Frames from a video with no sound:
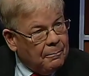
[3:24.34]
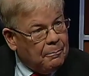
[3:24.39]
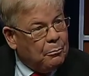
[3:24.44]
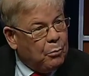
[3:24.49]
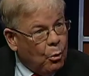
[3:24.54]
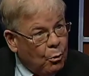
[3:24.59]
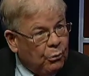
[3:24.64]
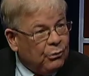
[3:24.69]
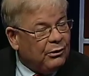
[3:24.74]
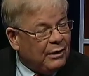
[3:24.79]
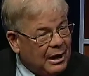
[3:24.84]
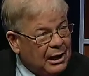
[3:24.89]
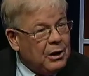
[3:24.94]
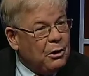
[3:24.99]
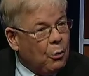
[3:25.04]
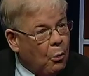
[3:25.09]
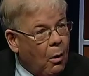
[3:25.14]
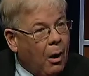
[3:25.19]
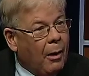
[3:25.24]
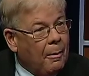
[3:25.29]
boosting
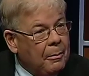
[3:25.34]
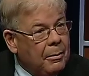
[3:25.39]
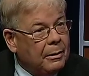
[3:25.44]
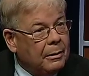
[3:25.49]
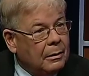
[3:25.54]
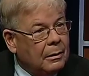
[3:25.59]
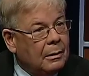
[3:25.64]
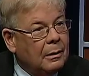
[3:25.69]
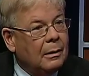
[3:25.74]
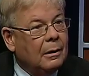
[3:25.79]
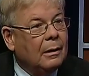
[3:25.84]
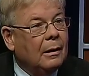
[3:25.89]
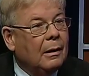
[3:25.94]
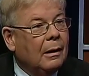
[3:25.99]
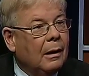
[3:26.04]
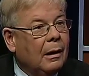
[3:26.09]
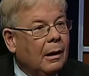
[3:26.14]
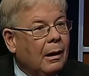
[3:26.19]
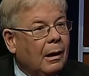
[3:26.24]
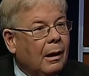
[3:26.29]
you up,
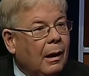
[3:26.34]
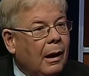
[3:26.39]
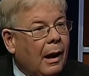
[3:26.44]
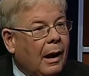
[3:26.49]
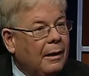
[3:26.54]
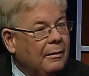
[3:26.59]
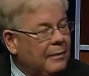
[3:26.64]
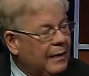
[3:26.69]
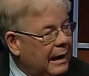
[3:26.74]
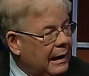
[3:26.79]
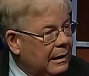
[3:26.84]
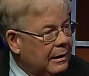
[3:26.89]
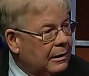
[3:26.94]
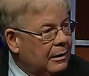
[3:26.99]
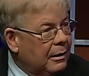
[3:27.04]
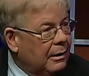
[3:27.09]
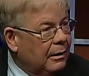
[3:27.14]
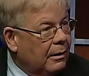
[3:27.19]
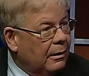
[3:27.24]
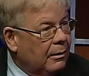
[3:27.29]
and then